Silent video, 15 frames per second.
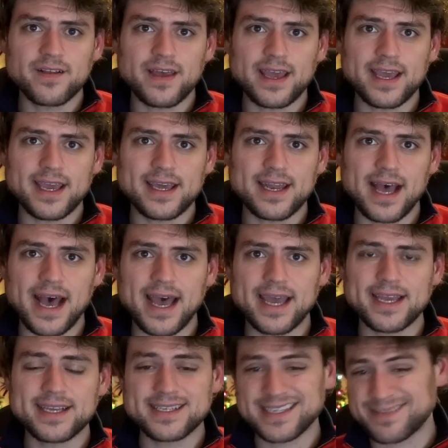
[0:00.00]
and
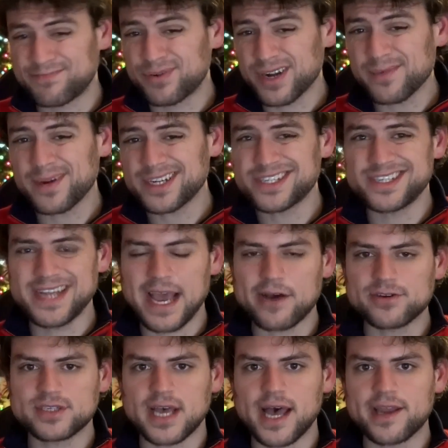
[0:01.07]
I pretty much doubt
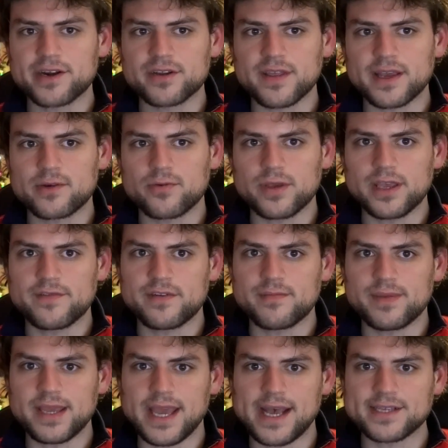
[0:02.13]
Tiger Lake will even
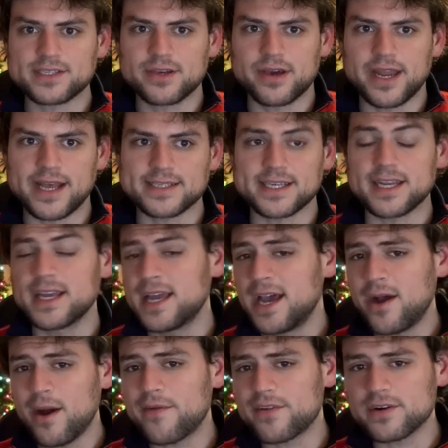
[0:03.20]
be as good as it.
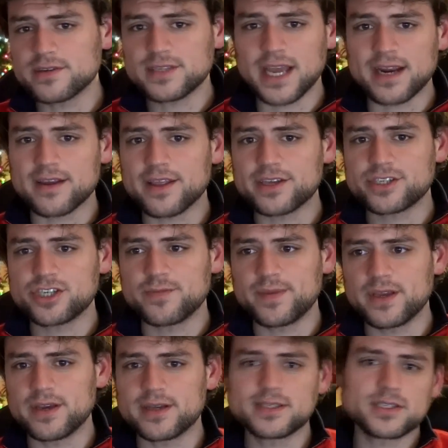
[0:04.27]
However, Tiger Lake should be
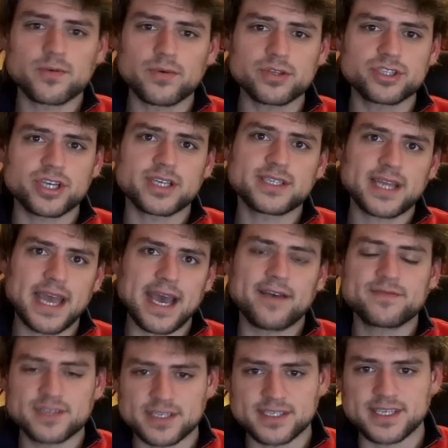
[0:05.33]
good, so we'll just have
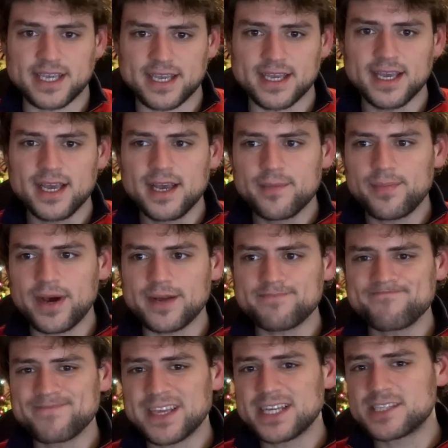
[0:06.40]
to see. But
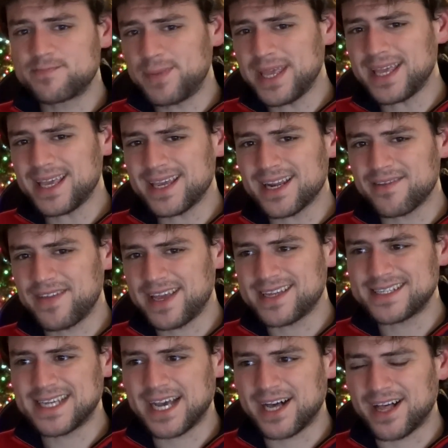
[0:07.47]
speaking of
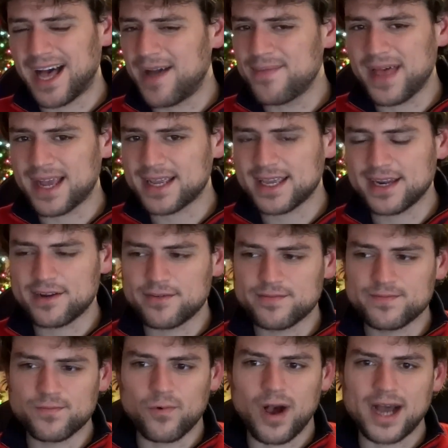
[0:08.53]
Intel, I'm not going to
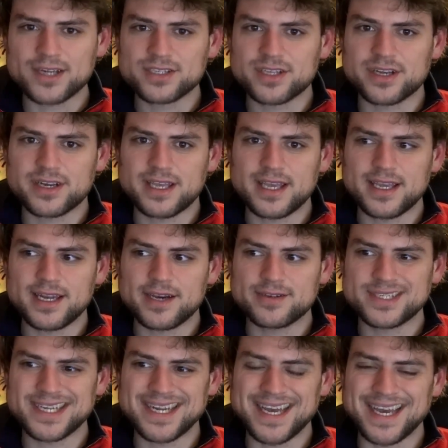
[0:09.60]
watch their keynote
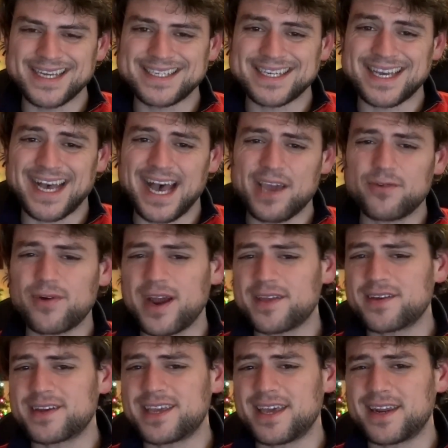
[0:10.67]
tonight. I'd rather
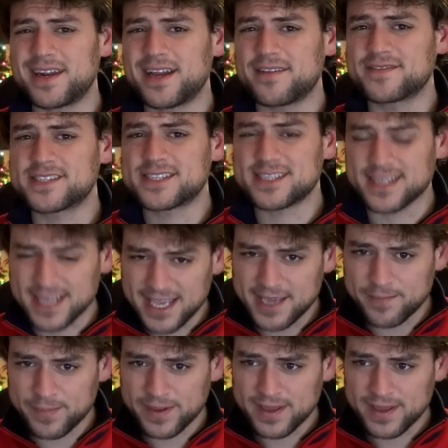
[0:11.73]
get enough sleep